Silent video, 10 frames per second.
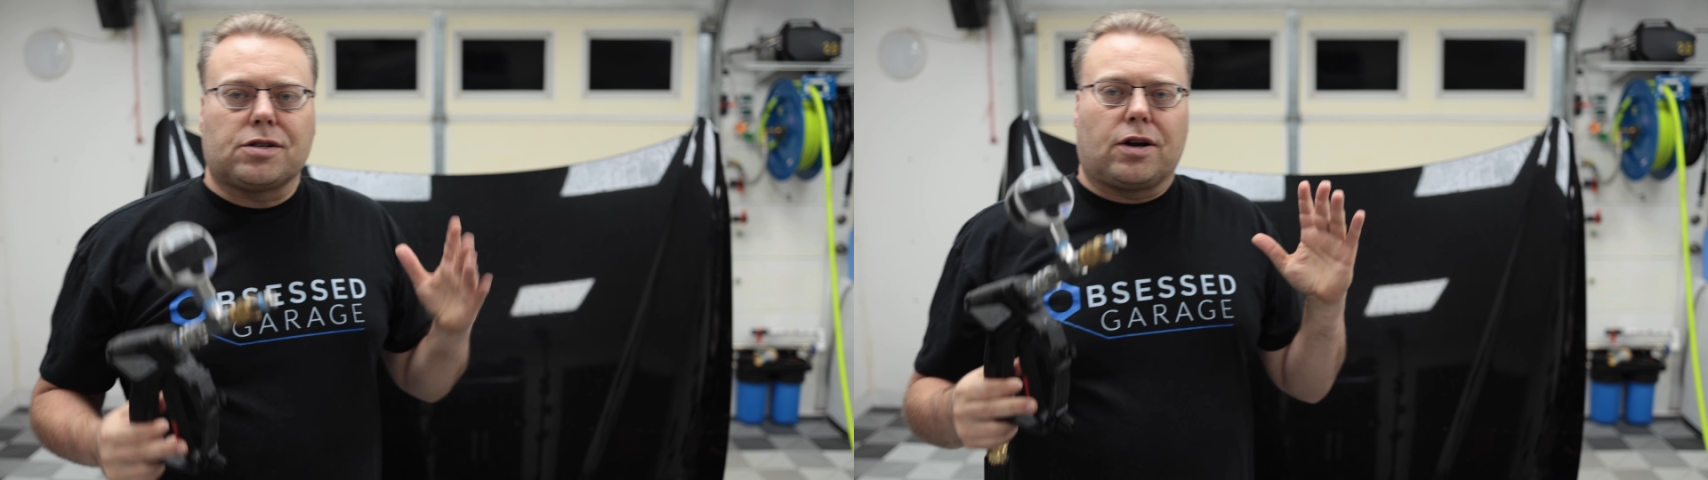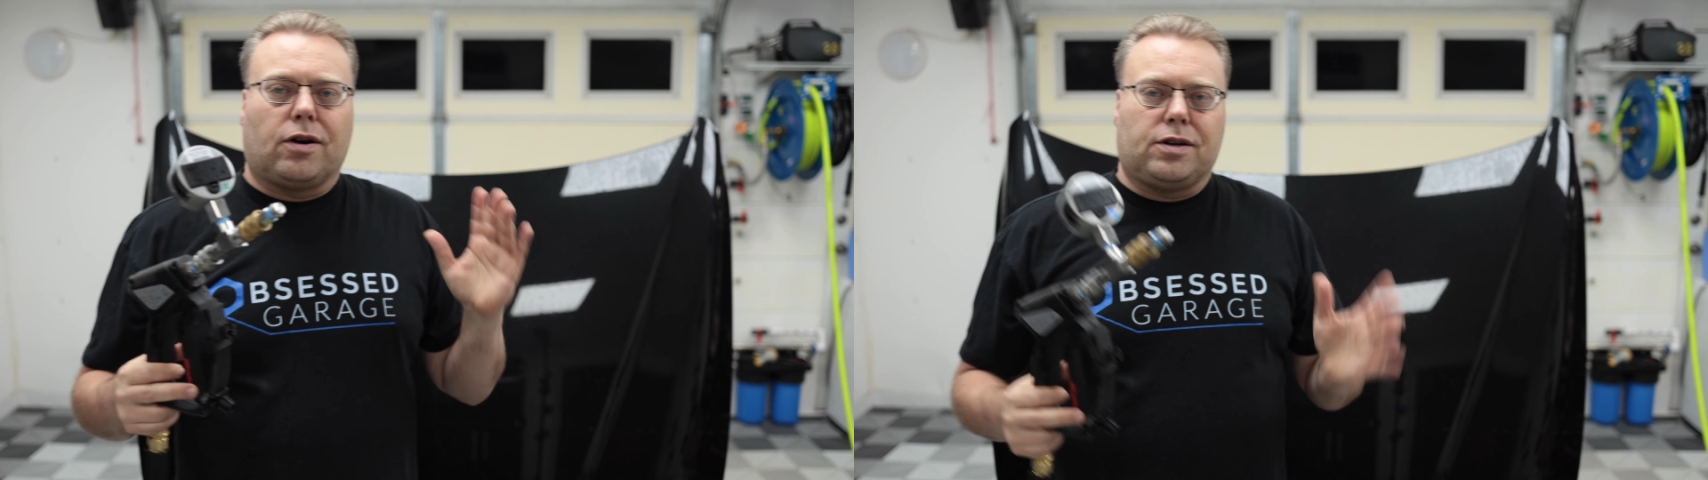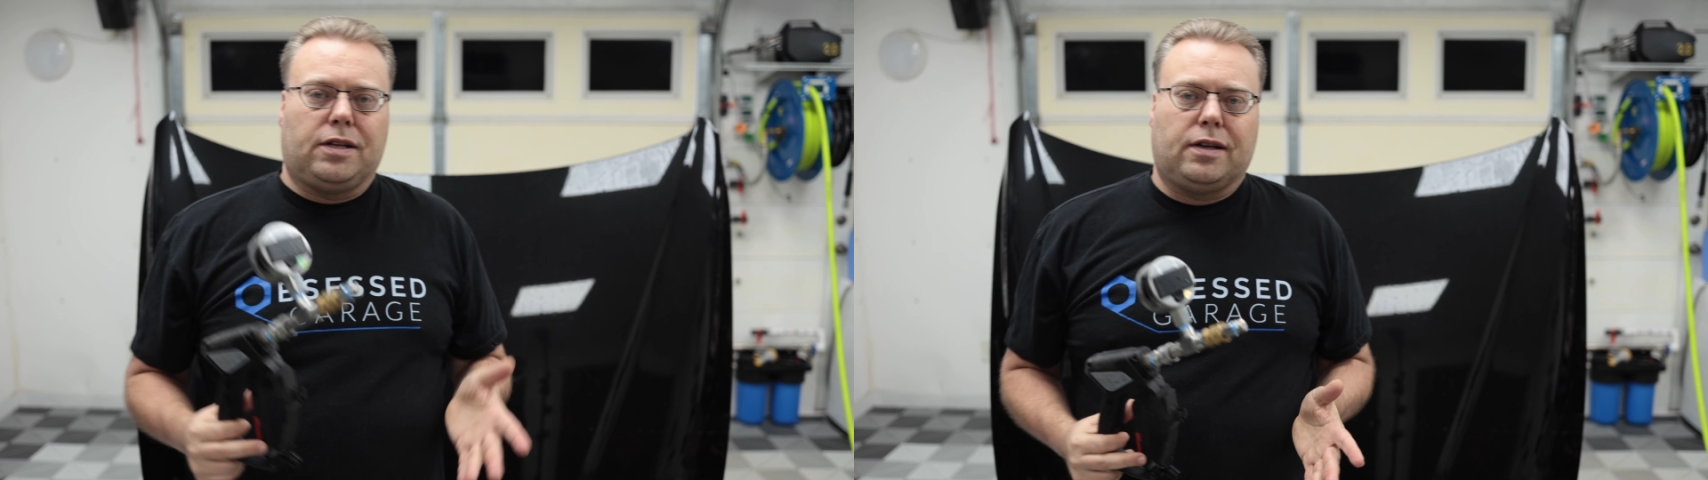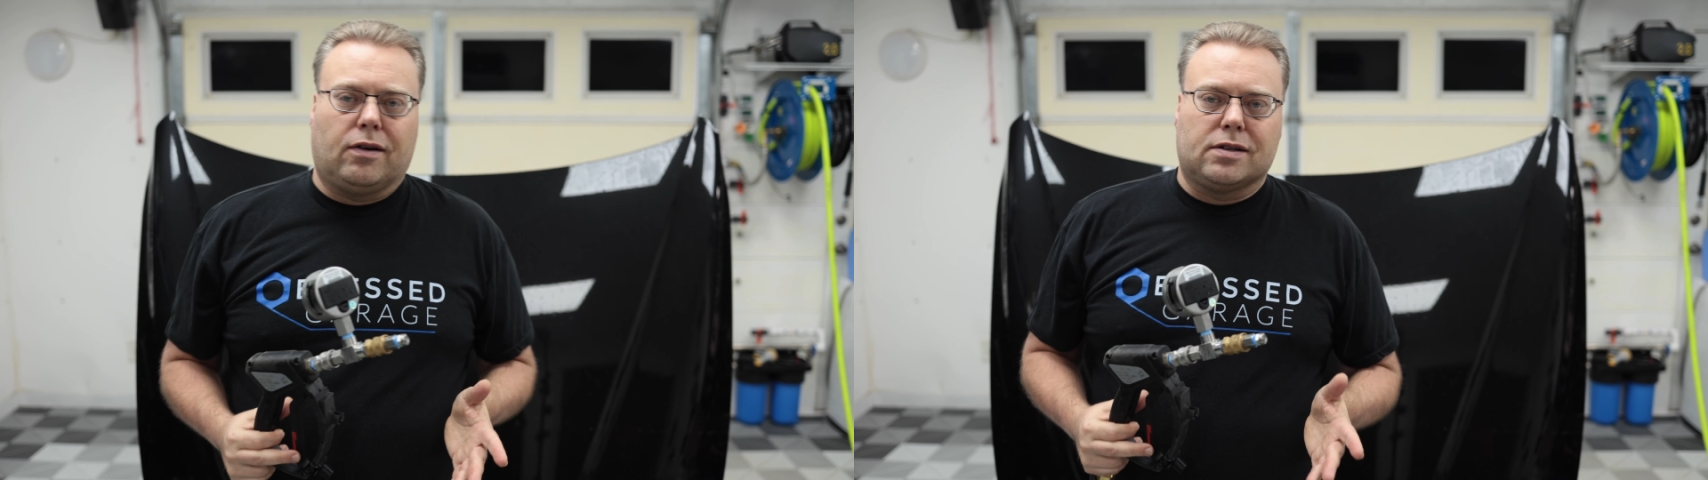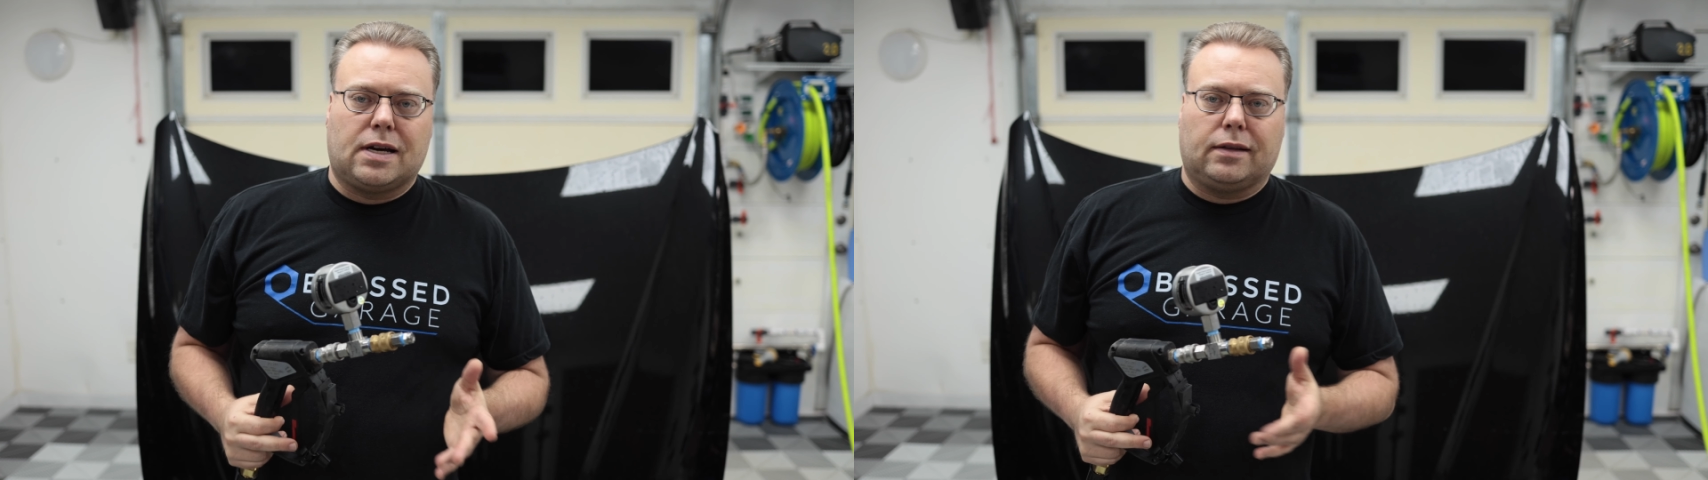car
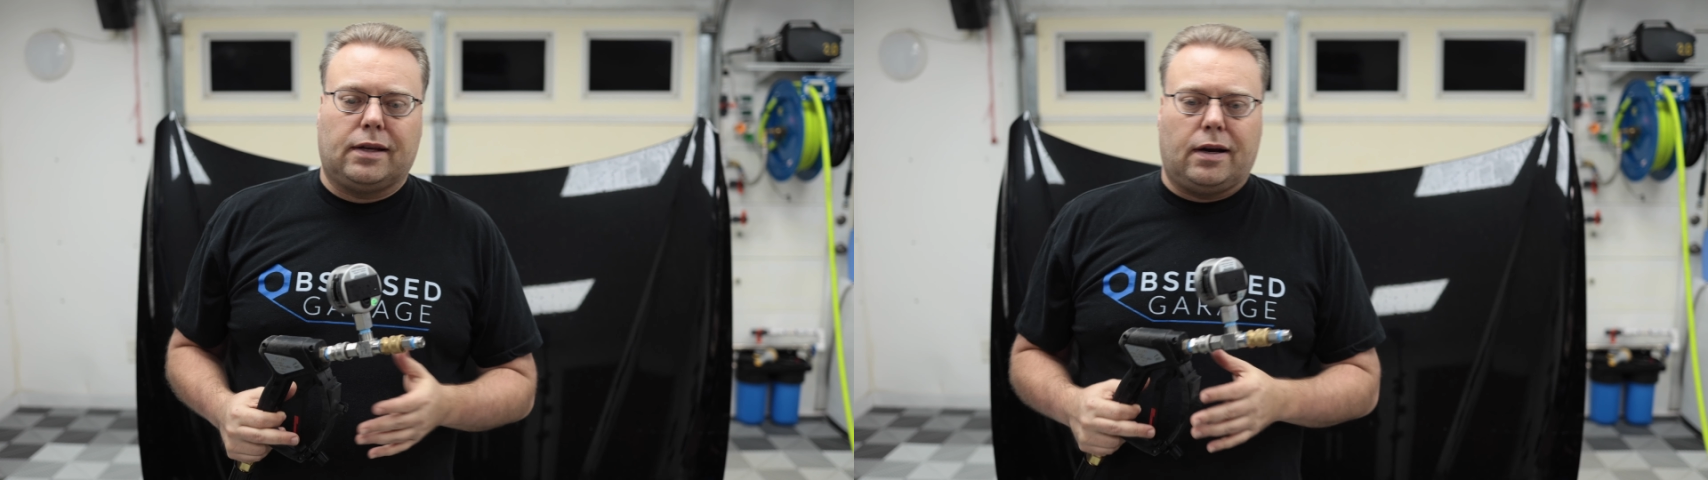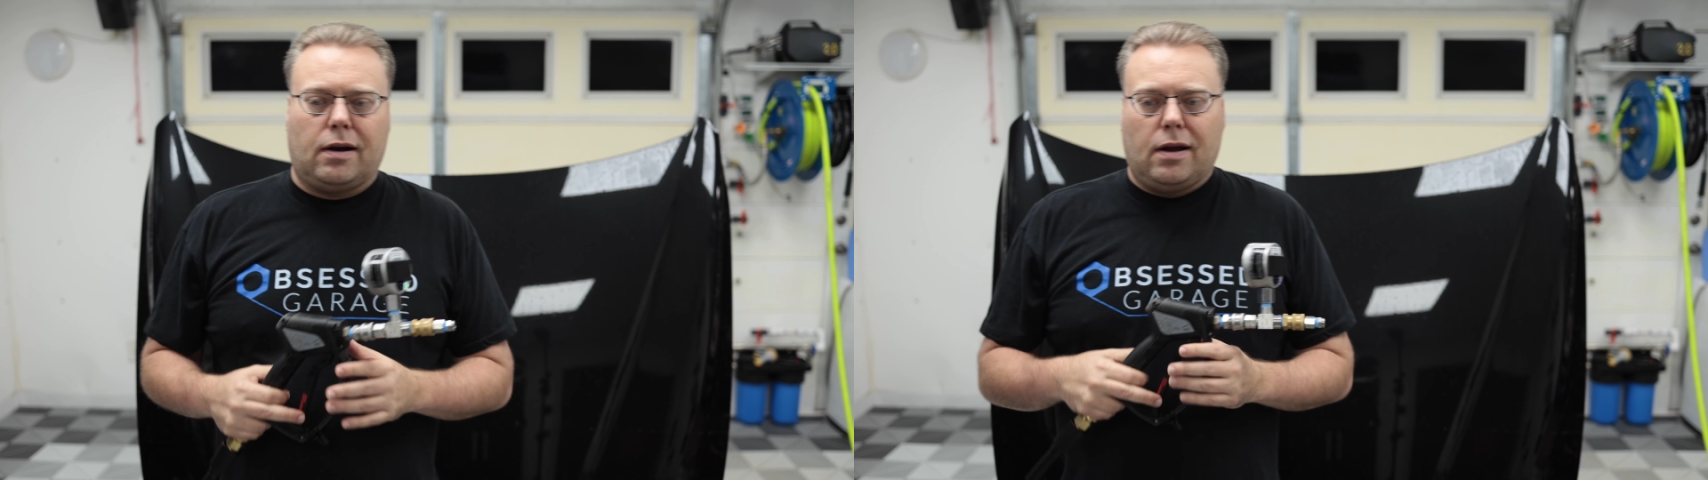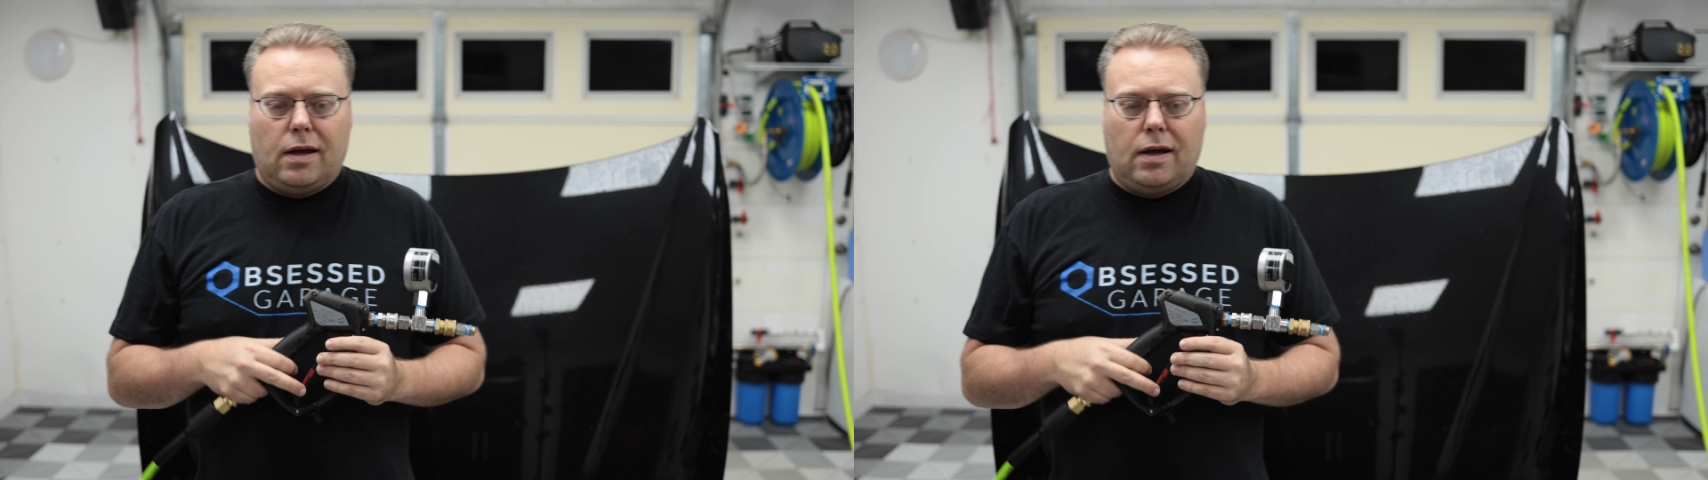detailers out there,